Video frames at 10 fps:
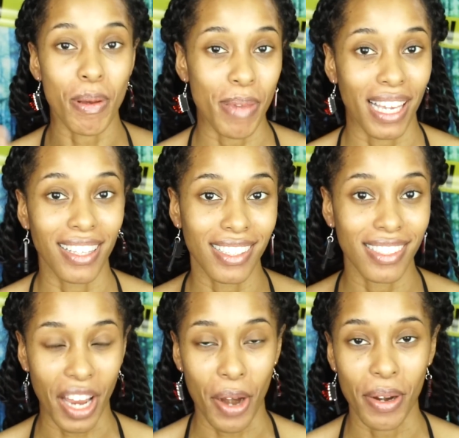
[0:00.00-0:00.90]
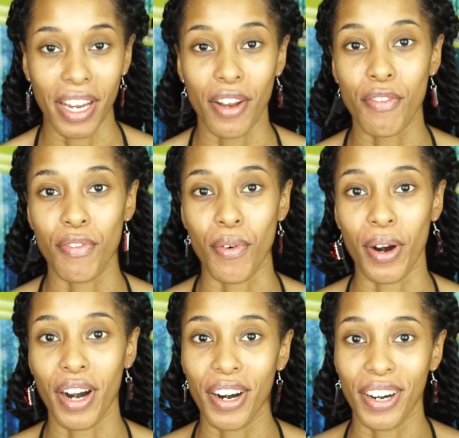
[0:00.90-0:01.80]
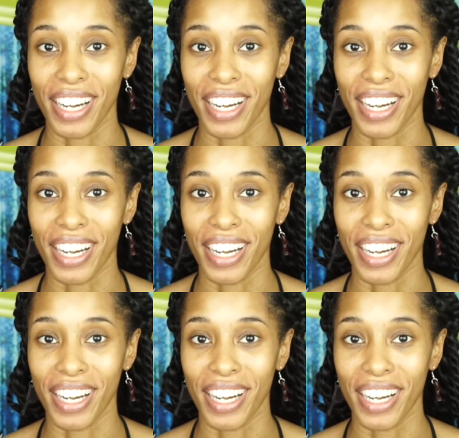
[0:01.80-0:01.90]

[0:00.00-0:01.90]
Bailey Sarian for her